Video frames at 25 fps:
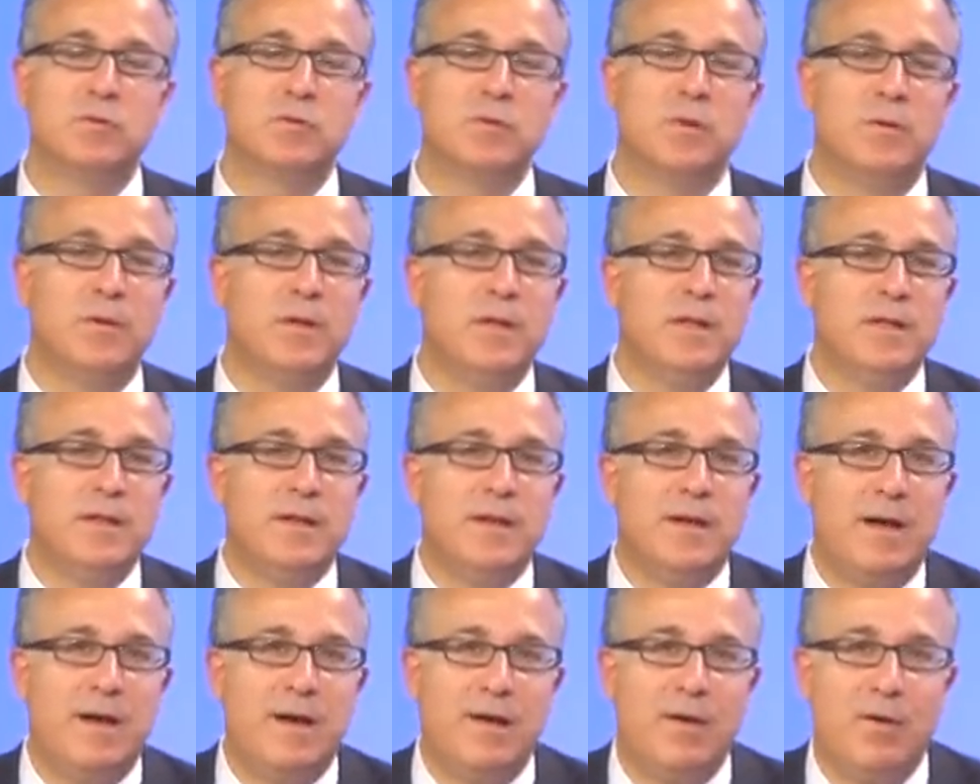So
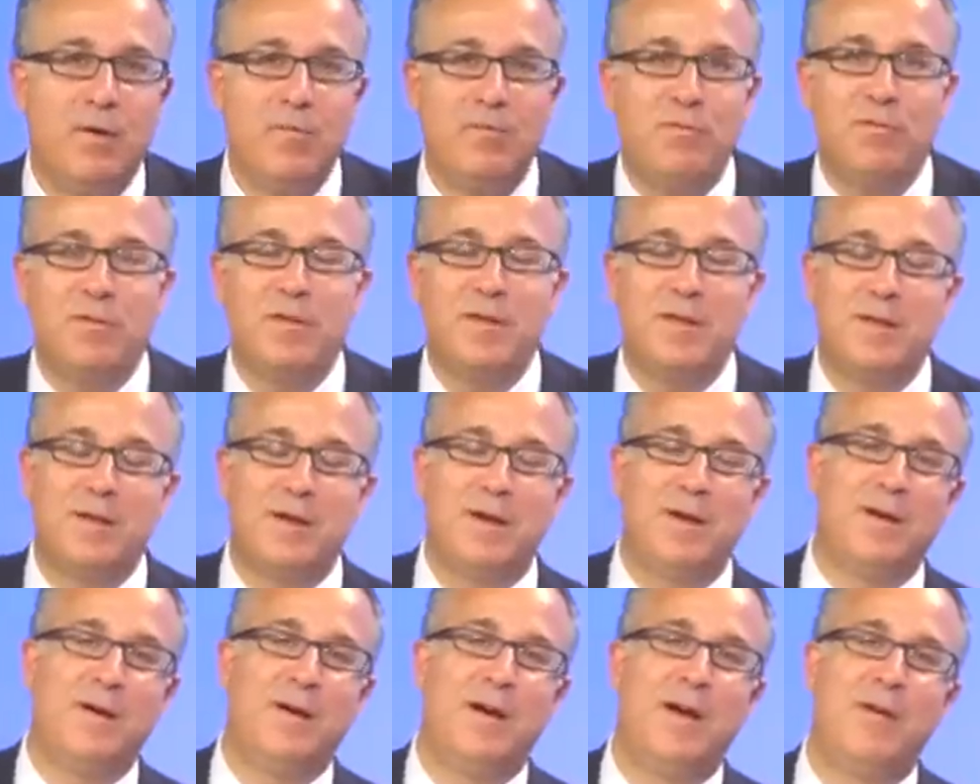uh, hopefully
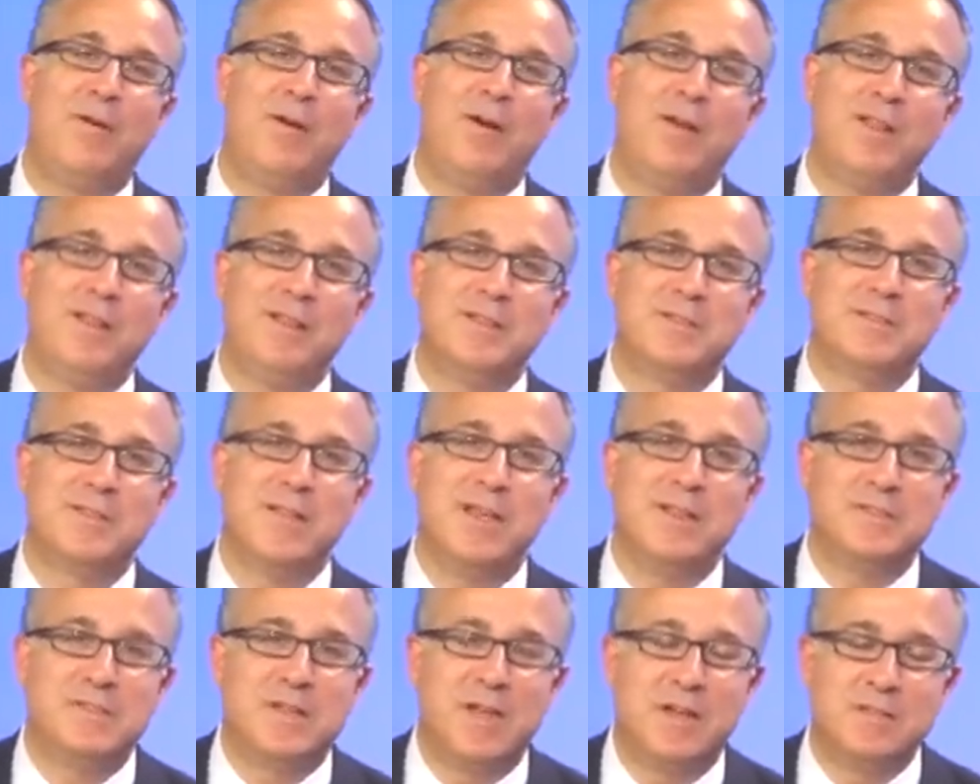uh, our audience
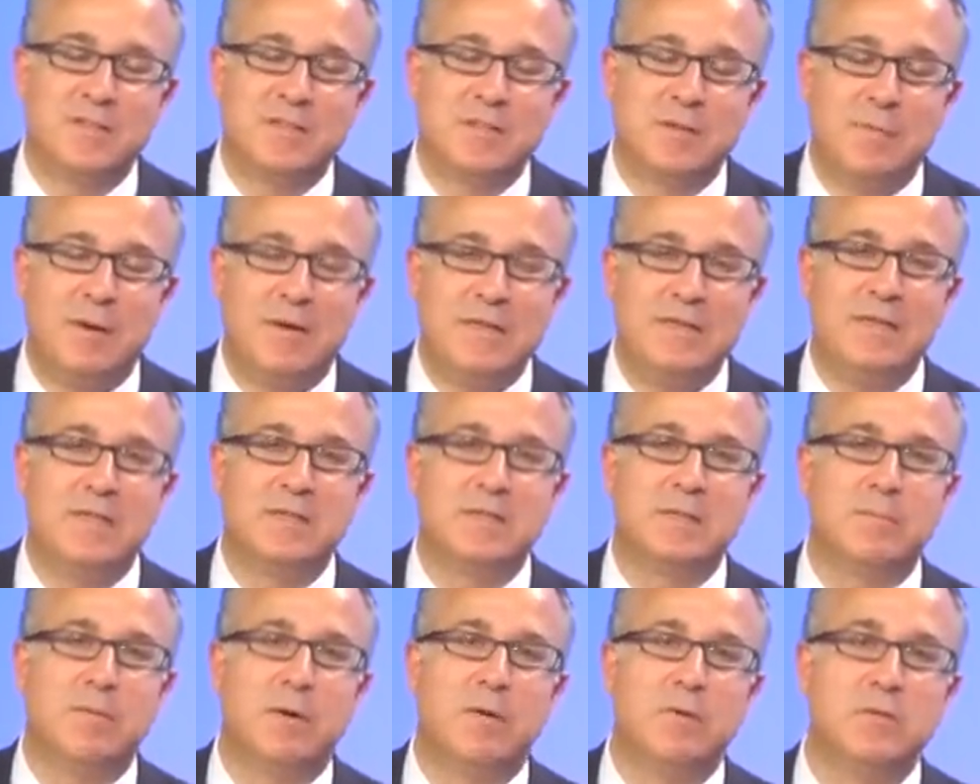has gotten some
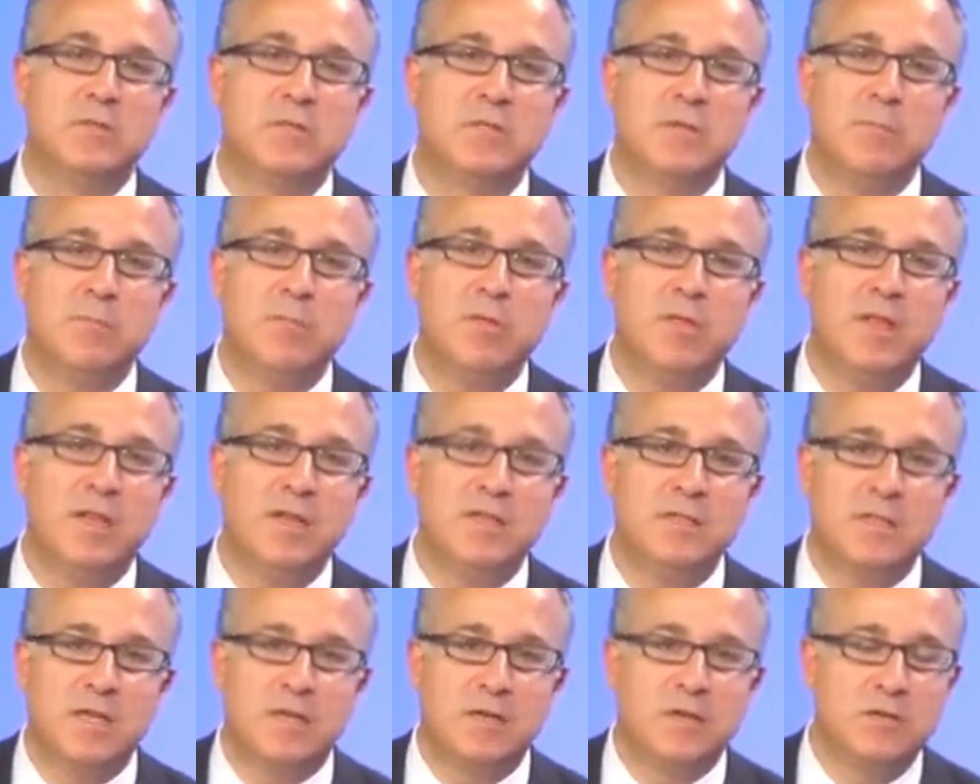ideas about some
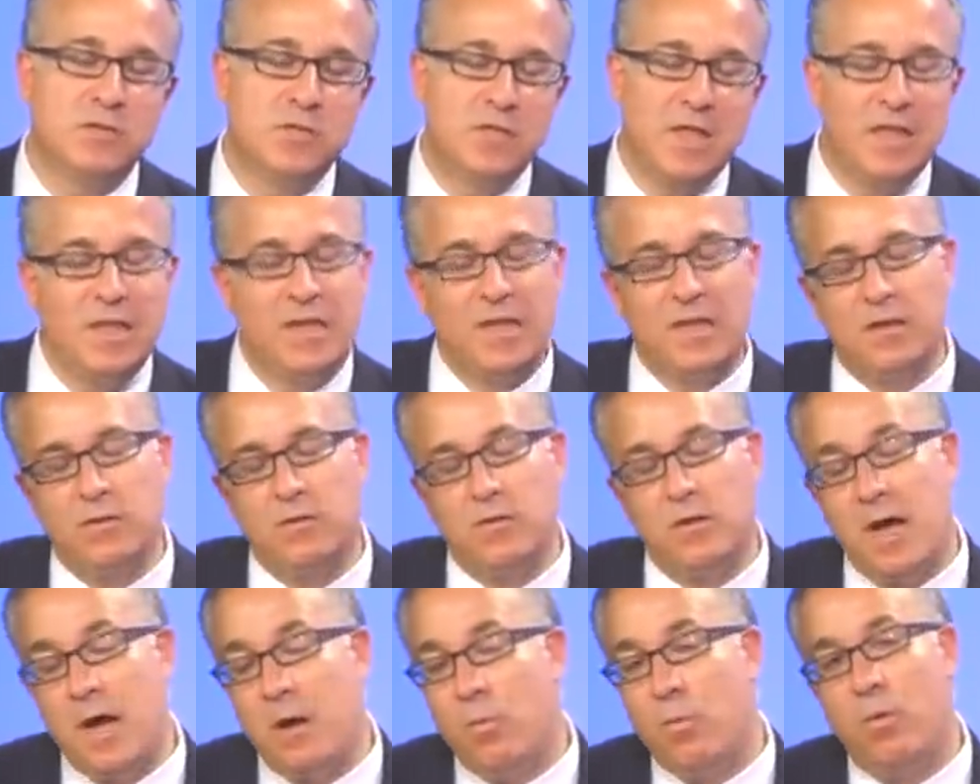things that they
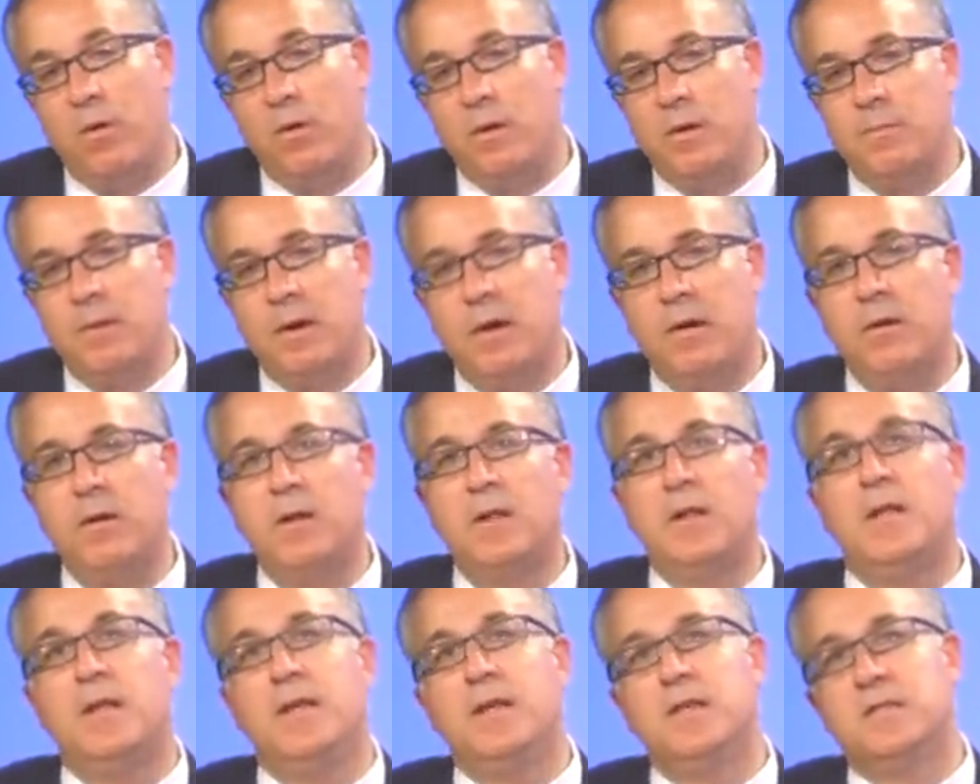cannot worry about,